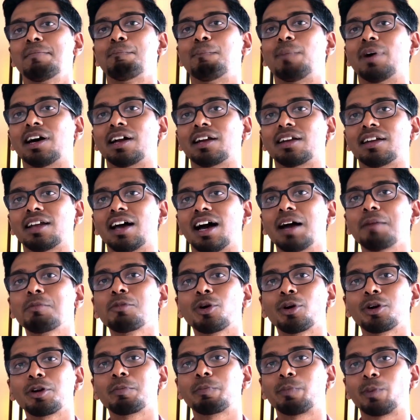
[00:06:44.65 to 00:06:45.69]
But I'm
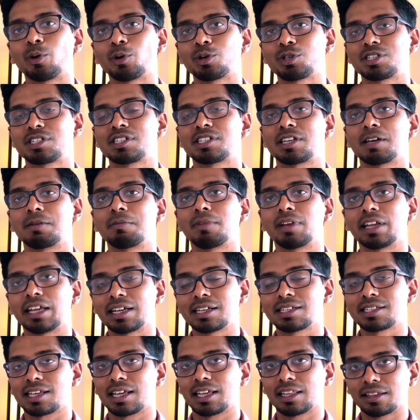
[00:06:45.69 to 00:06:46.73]
going to post some
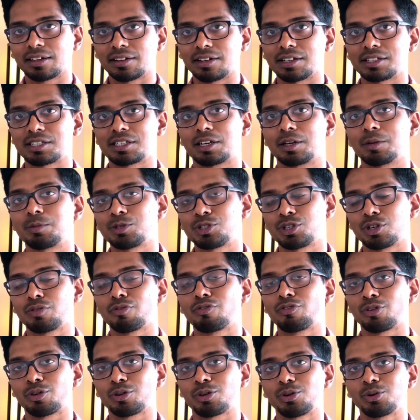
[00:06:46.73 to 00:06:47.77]
links in the description
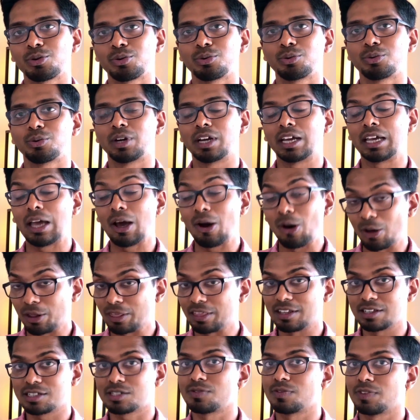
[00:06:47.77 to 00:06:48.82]
for you on
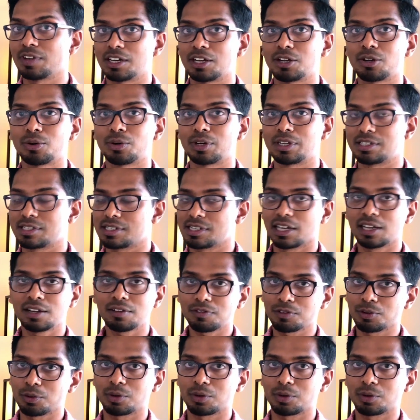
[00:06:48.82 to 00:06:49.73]
this video itself.